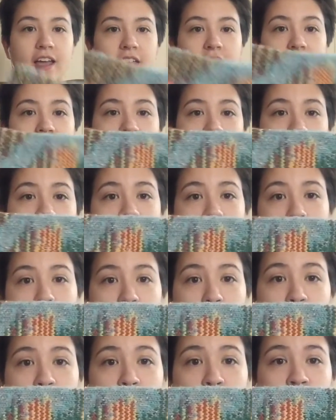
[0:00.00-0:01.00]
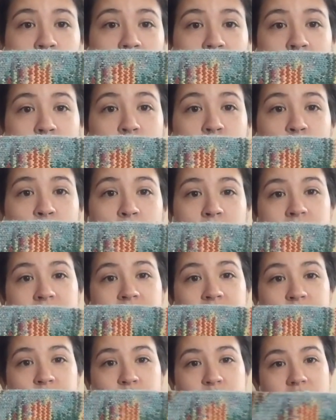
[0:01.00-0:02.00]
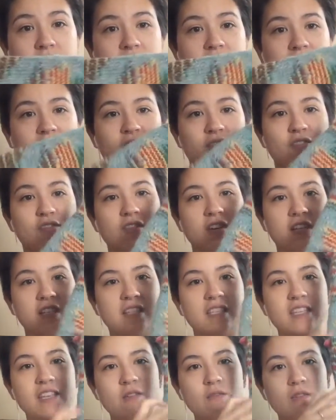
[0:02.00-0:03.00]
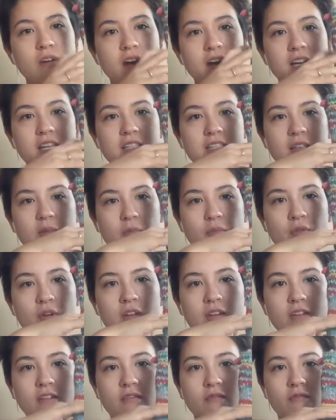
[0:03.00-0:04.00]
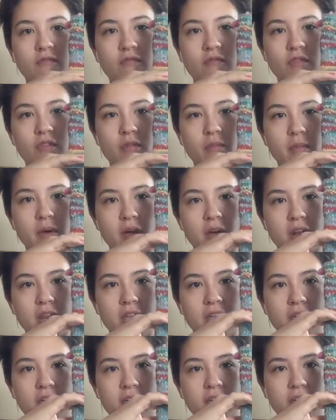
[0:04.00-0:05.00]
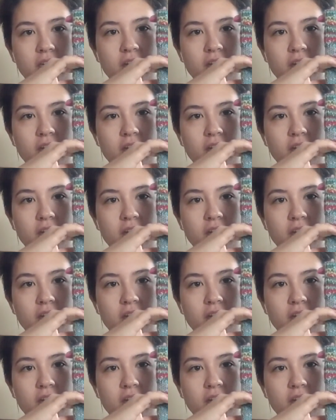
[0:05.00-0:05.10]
this pulled in the worst way. So you can see where I separated for the body,